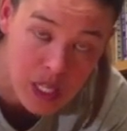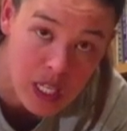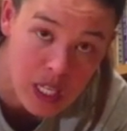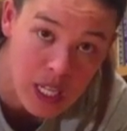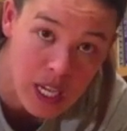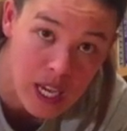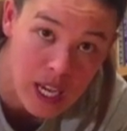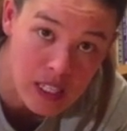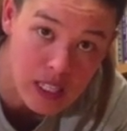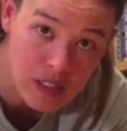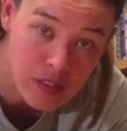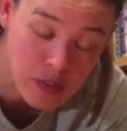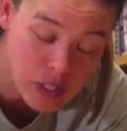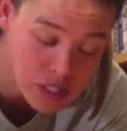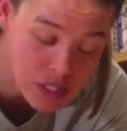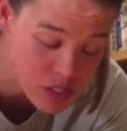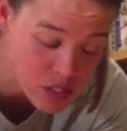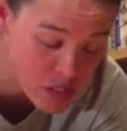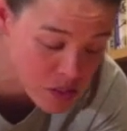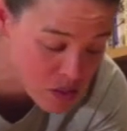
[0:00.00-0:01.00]
And if this
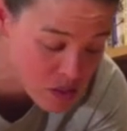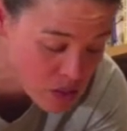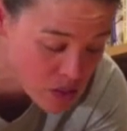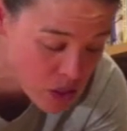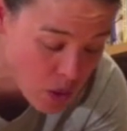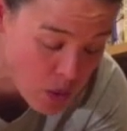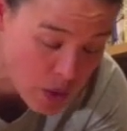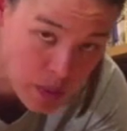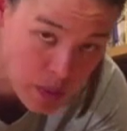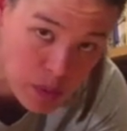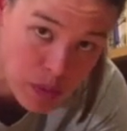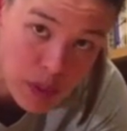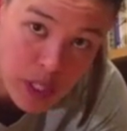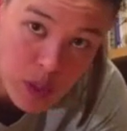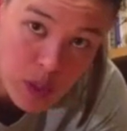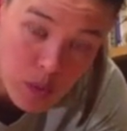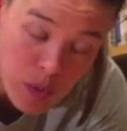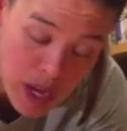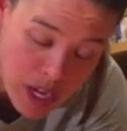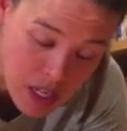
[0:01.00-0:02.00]
is going pretty
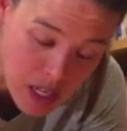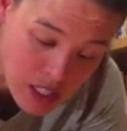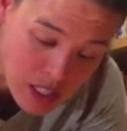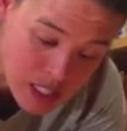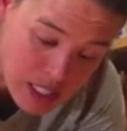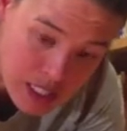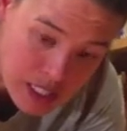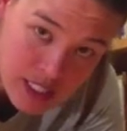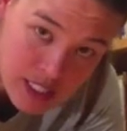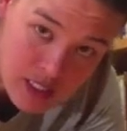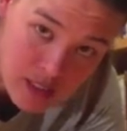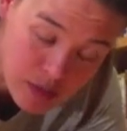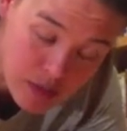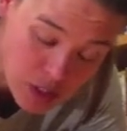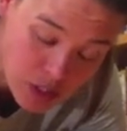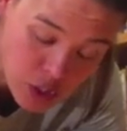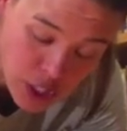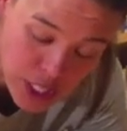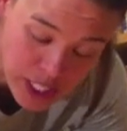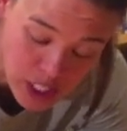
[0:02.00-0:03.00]
well and it doesn't feel
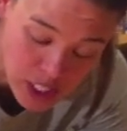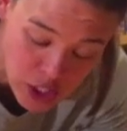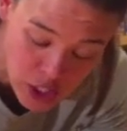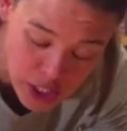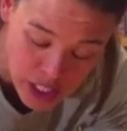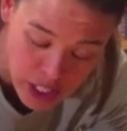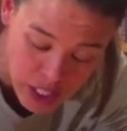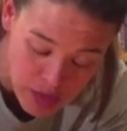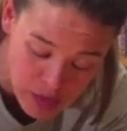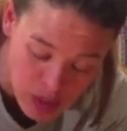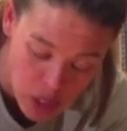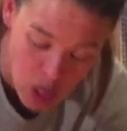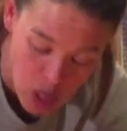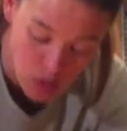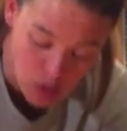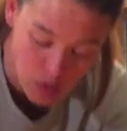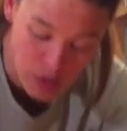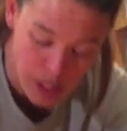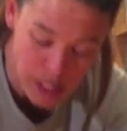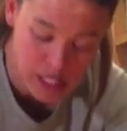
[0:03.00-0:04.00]
challenging enough,
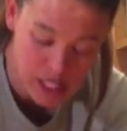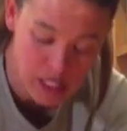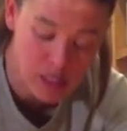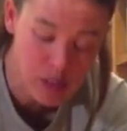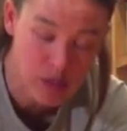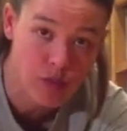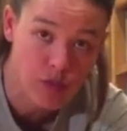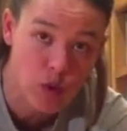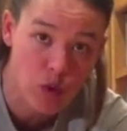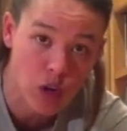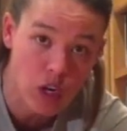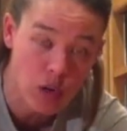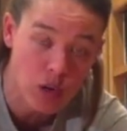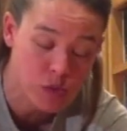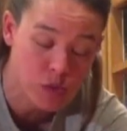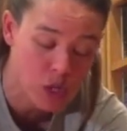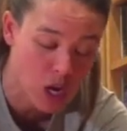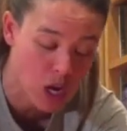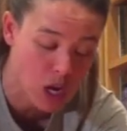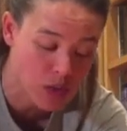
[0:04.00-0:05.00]
raising the forearms
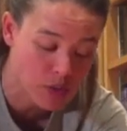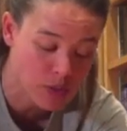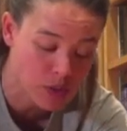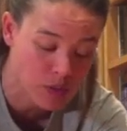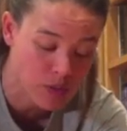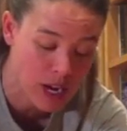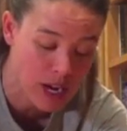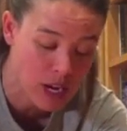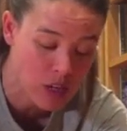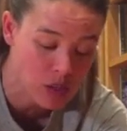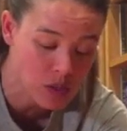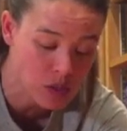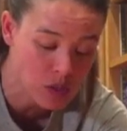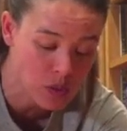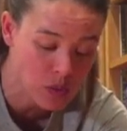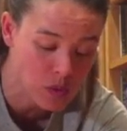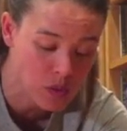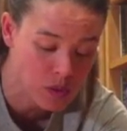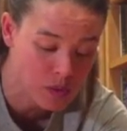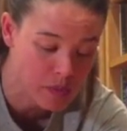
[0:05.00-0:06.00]
off the ground
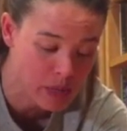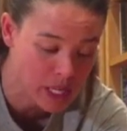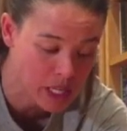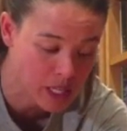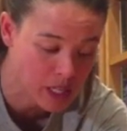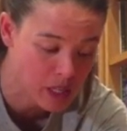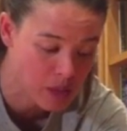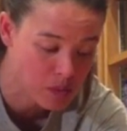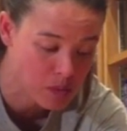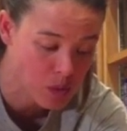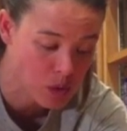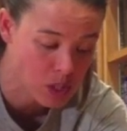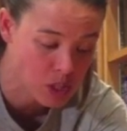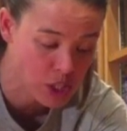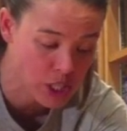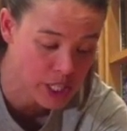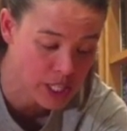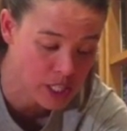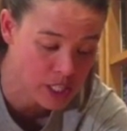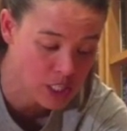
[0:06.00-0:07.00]
will make it more
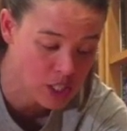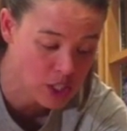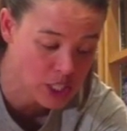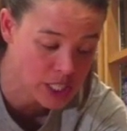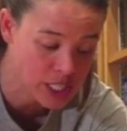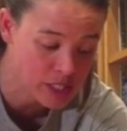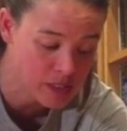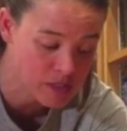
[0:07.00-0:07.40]
challenging.